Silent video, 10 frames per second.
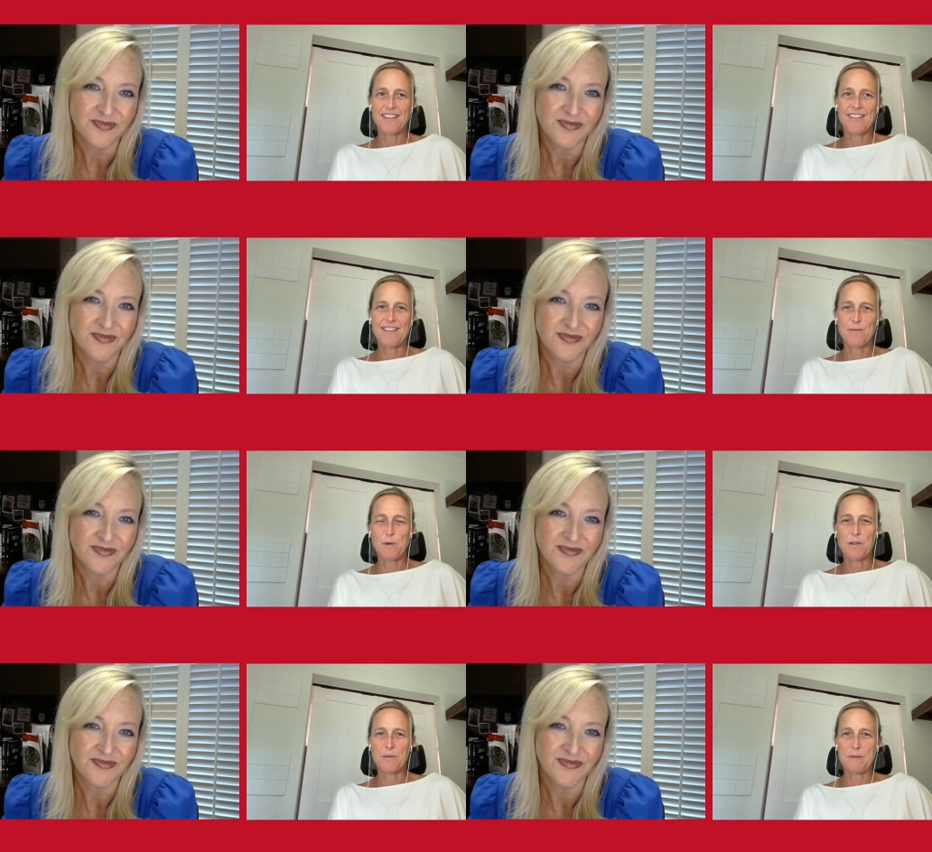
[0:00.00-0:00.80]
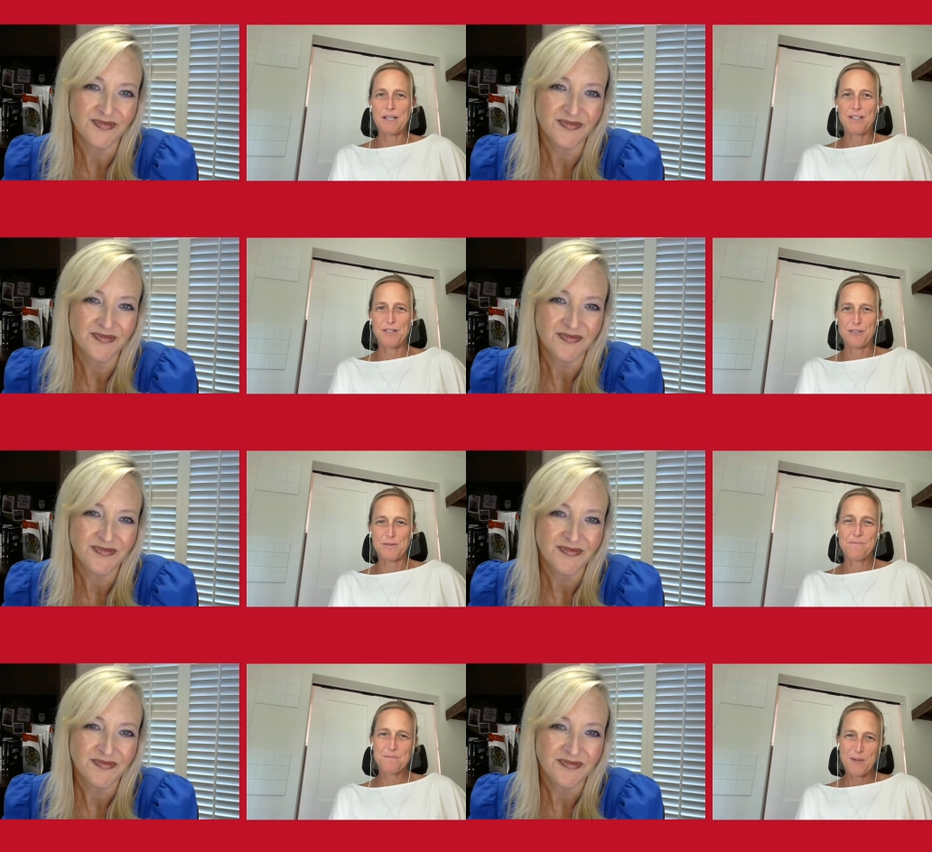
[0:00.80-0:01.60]
Speaker 1: and welcome me on
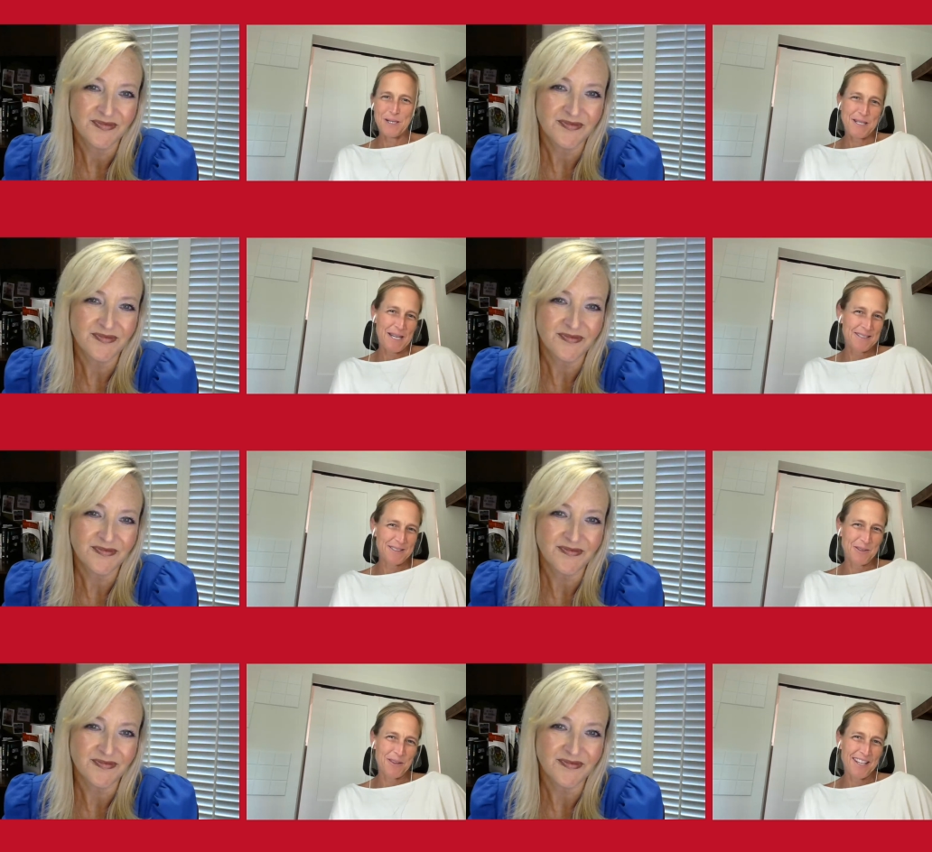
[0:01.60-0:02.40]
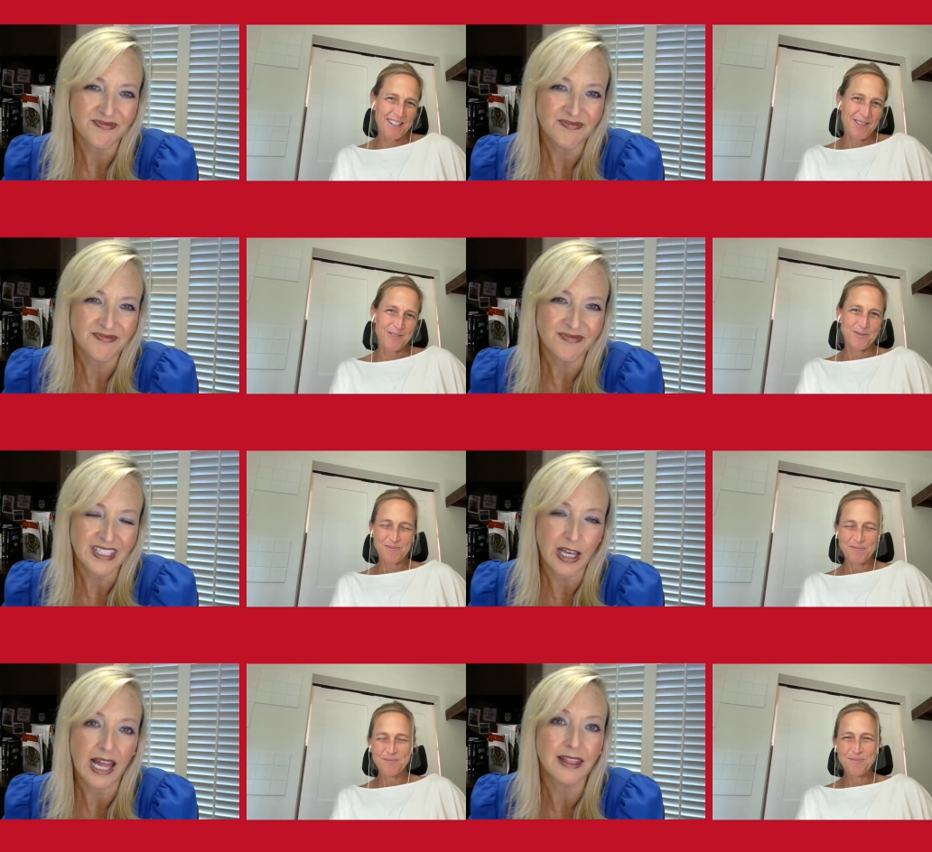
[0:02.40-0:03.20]
your podcast. So, thank you.
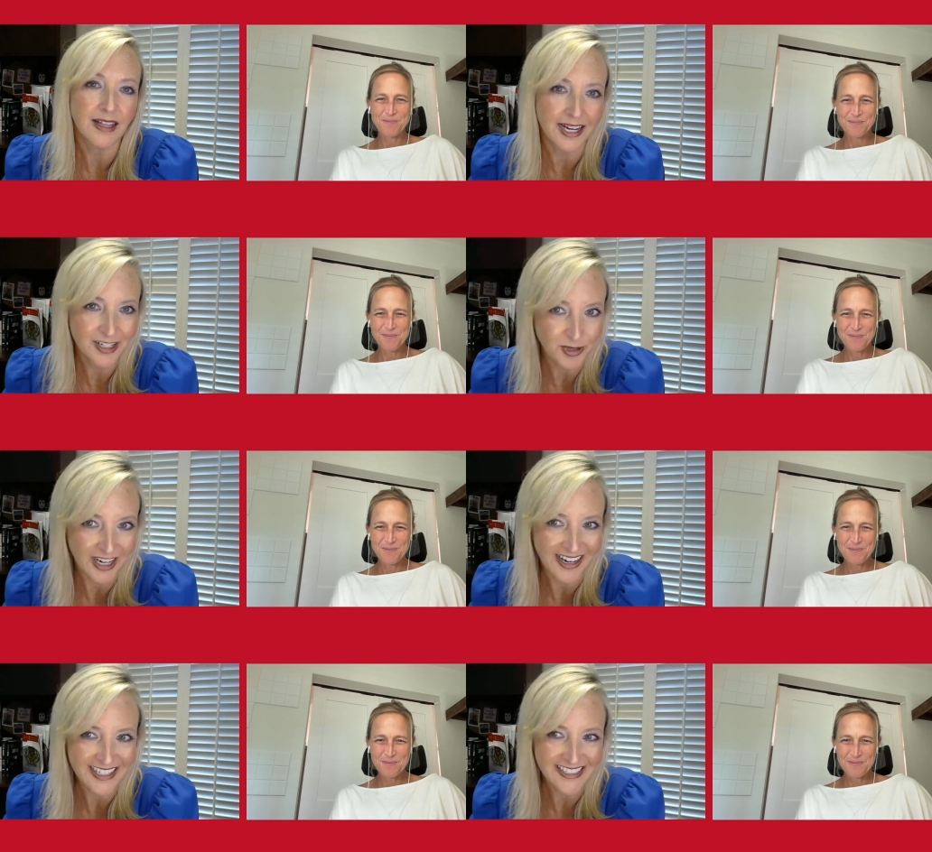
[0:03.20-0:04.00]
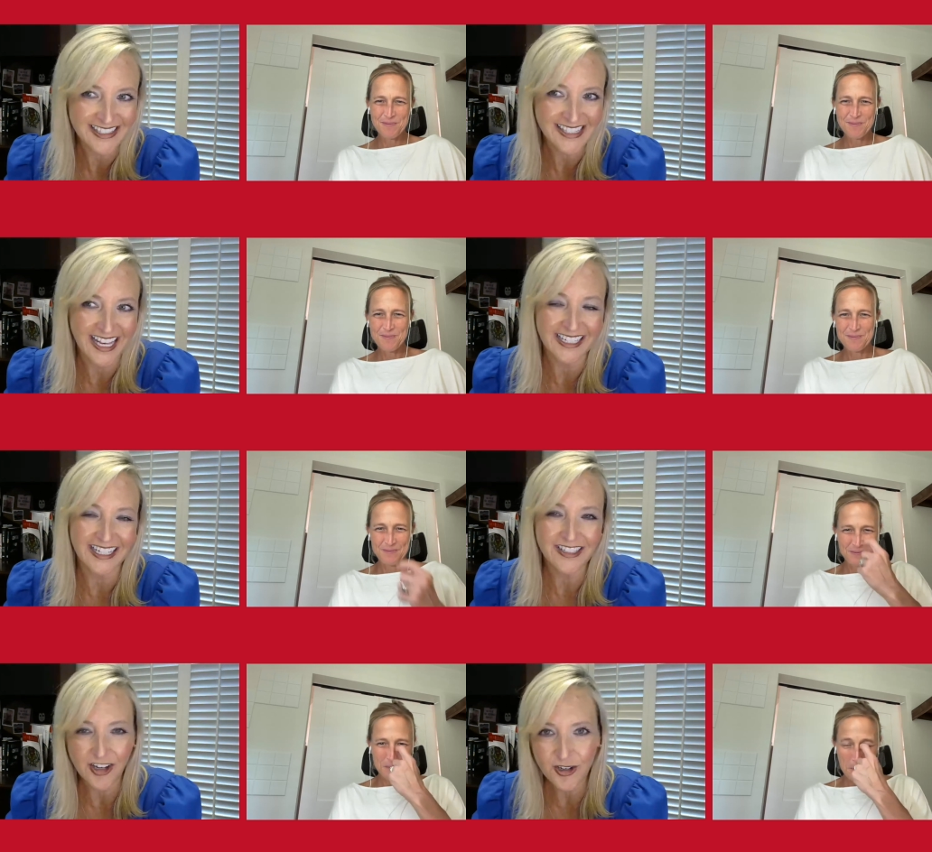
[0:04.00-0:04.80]
Speaker 2: Likewise. And
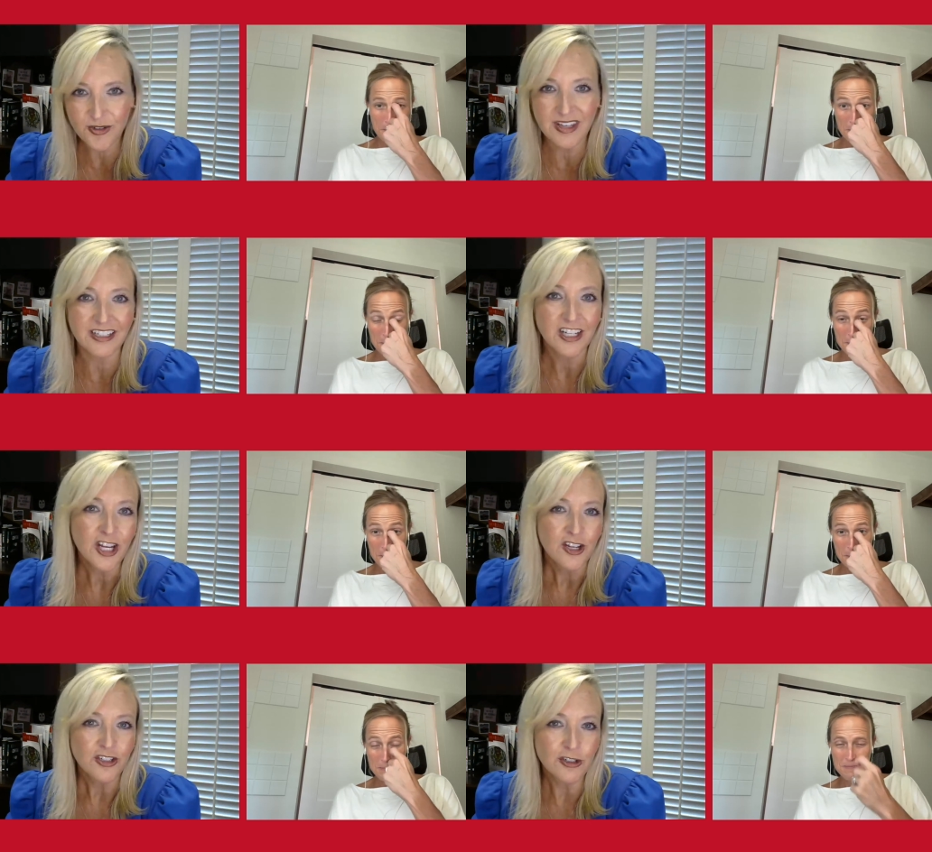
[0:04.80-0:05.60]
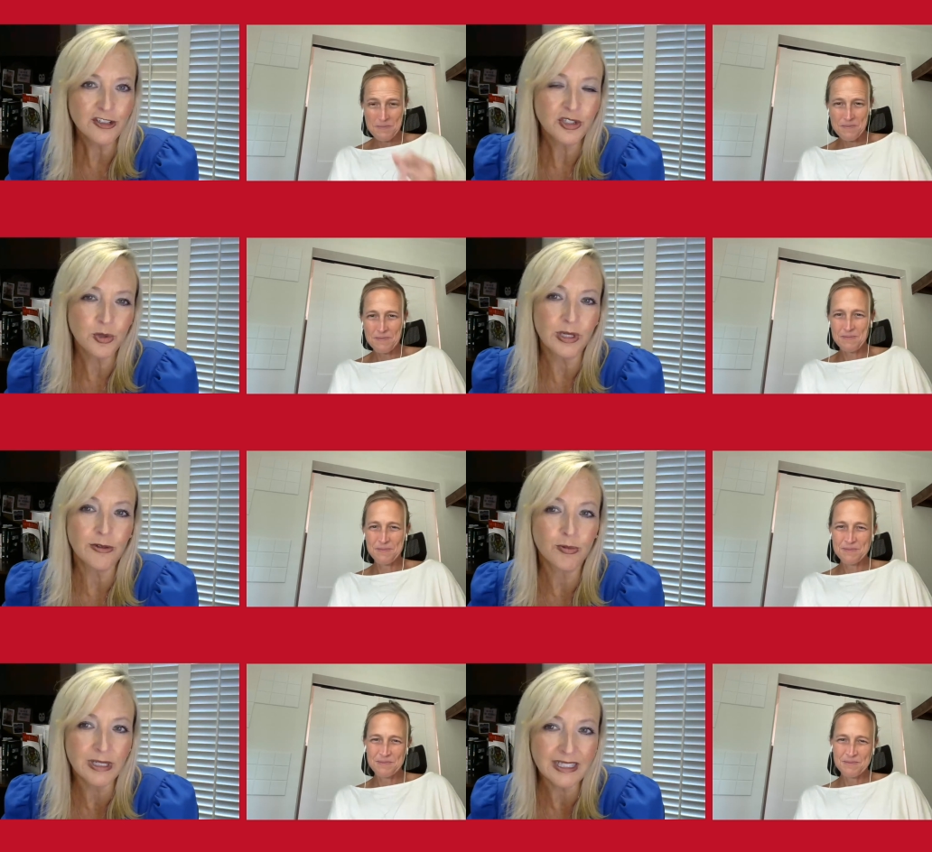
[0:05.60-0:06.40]
I know that your
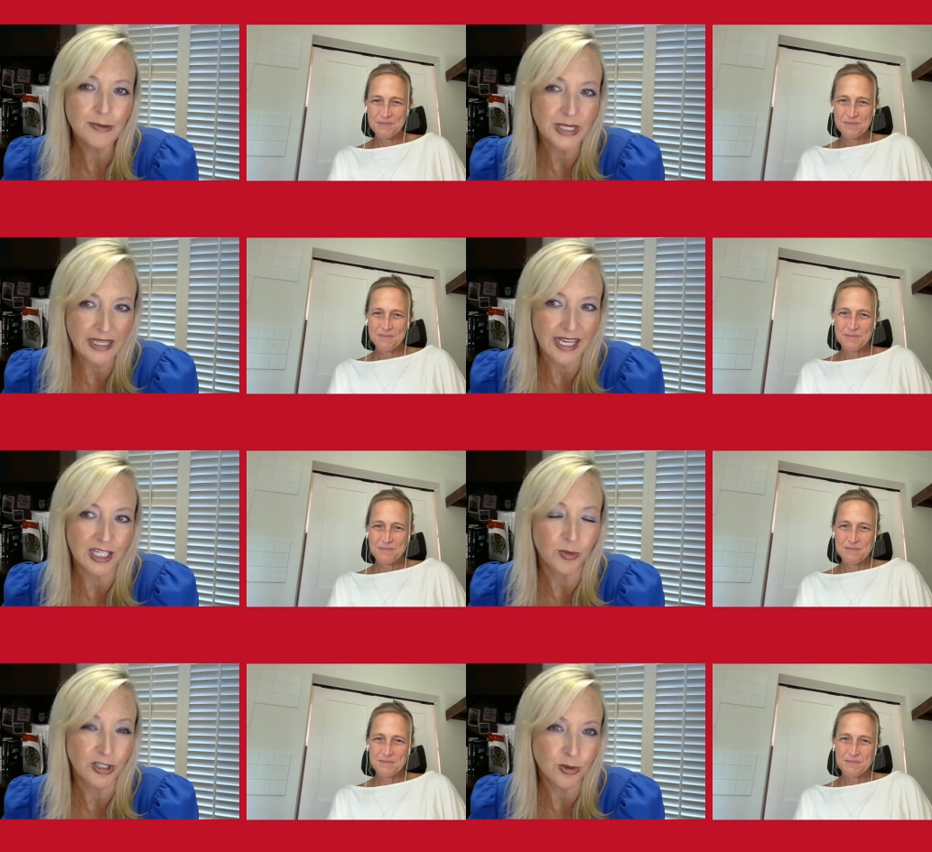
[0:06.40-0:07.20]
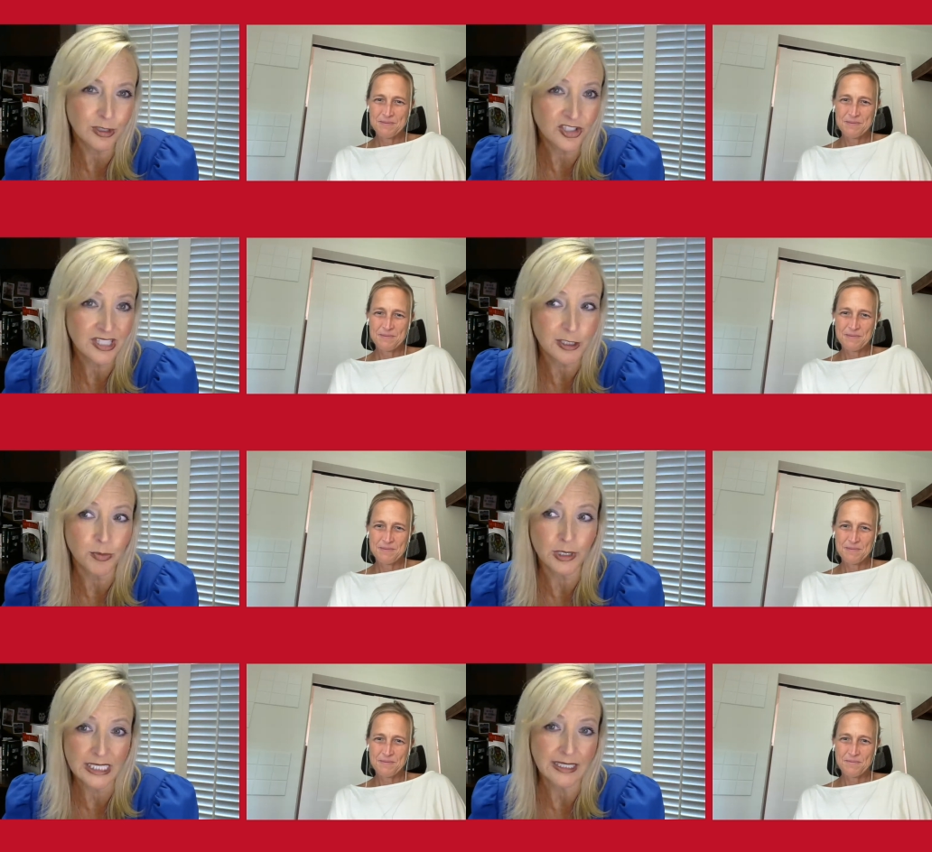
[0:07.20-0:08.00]
story really began when you were just a
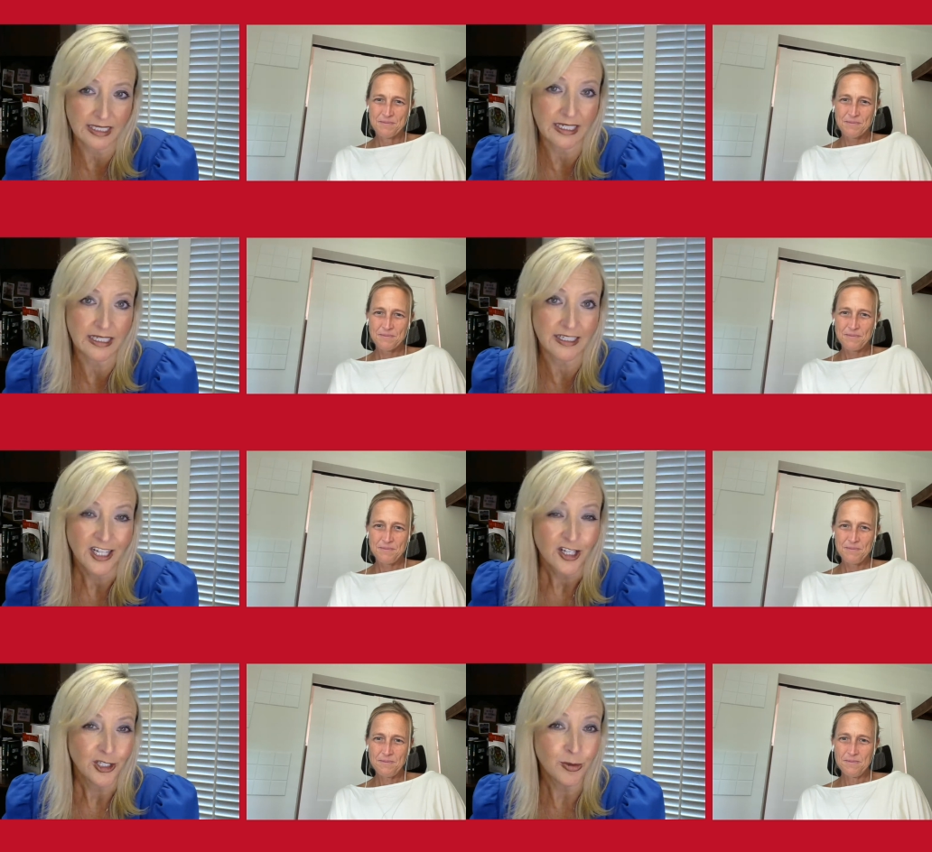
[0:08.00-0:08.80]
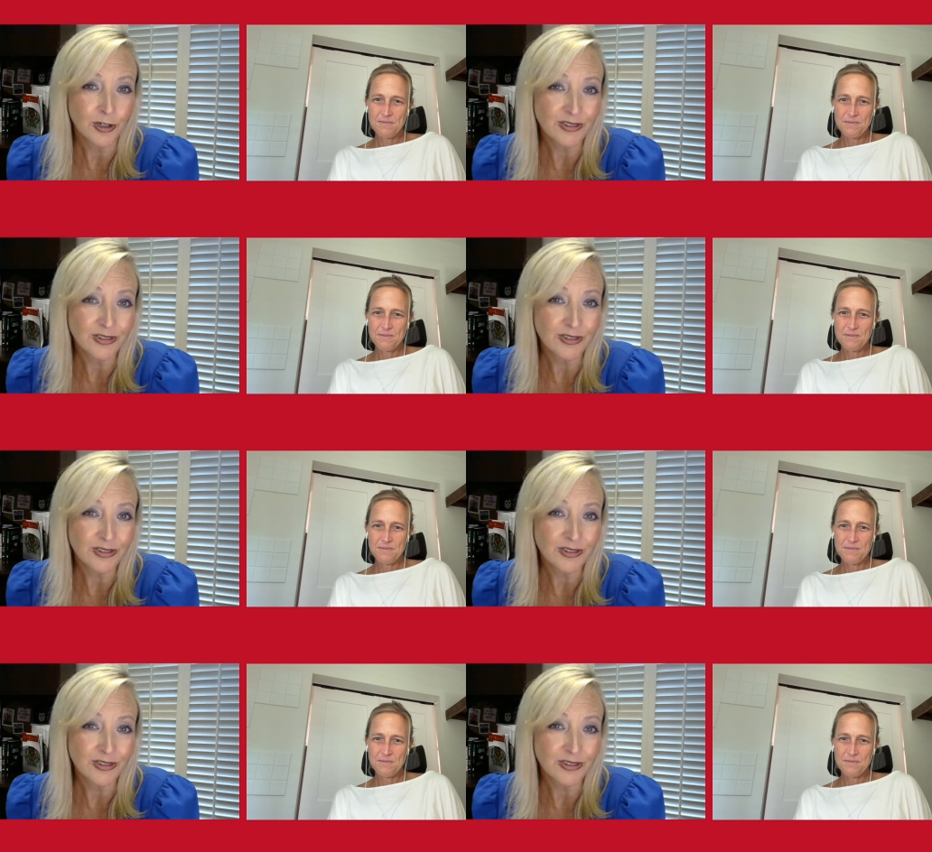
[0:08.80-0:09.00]
preteen. You were